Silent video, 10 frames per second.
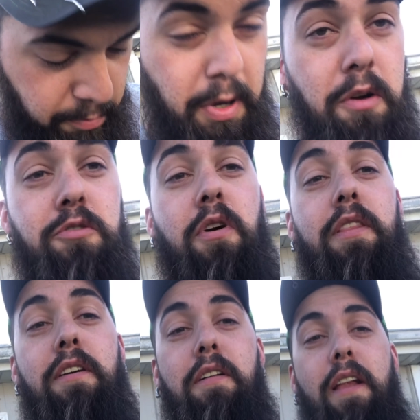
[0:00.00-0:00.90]
a post
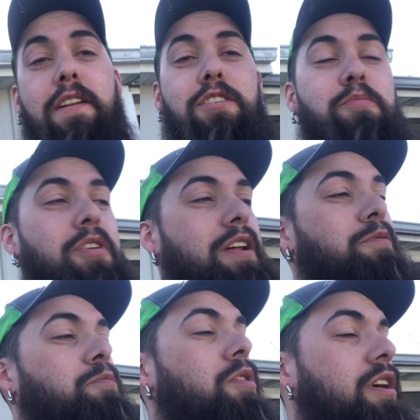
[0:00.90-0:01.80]
right there that I just put in
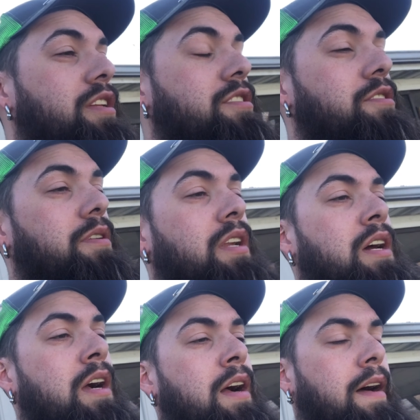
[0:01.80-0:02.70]
and walked into it.
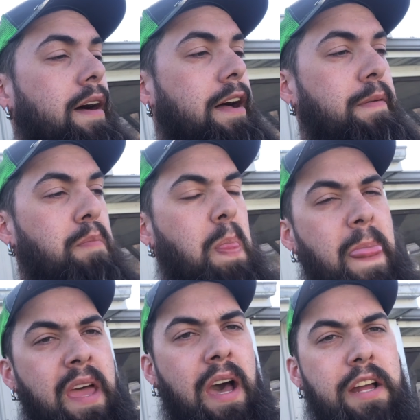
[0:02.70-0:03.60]

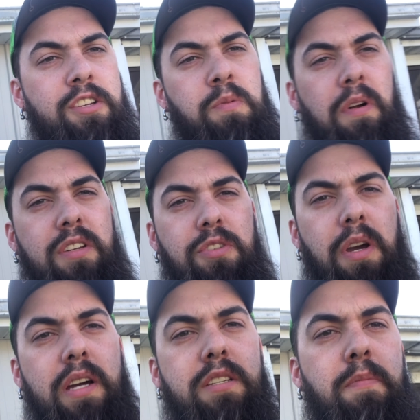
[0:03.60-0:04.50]
I just wanted you
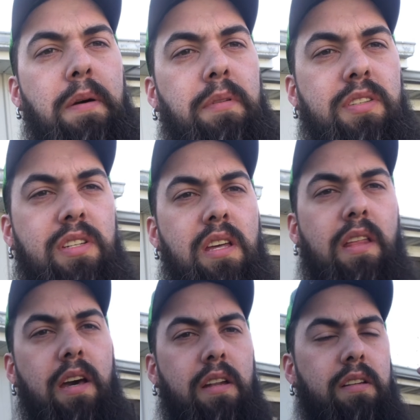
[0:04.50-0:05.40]
guys to be able to see
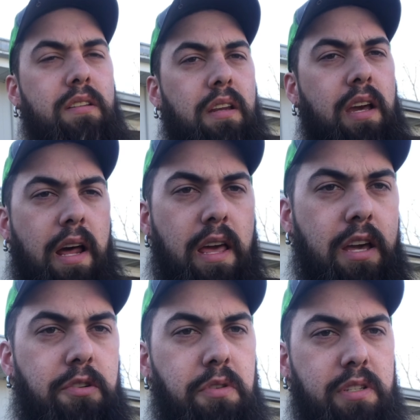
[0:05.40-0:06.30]
that kind of
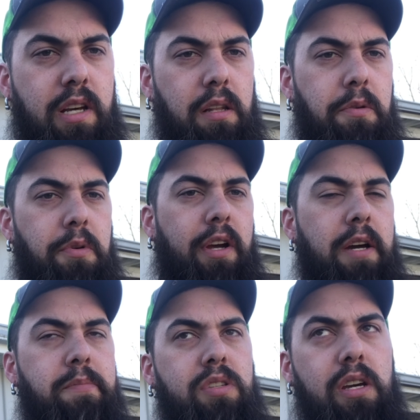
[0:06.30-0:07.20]
entry as that lure
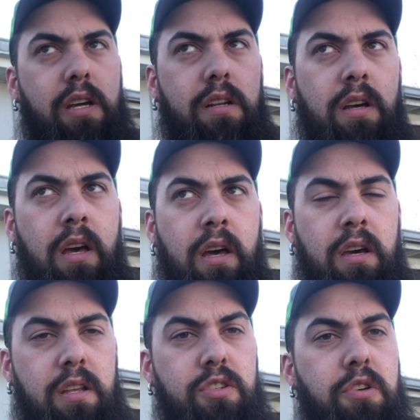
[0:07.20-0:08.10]
comes in,
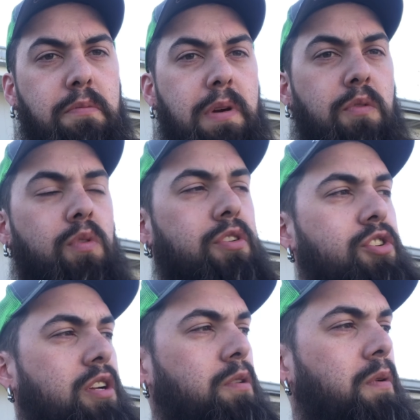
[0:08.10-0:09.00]
that you can be real
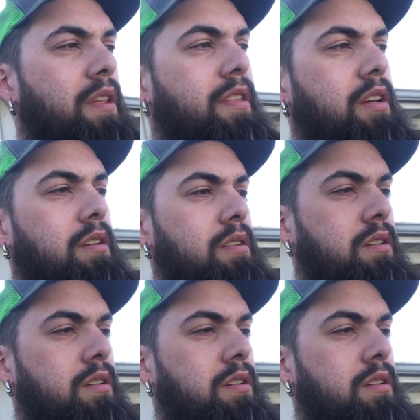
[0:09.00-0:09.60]
gentle with it.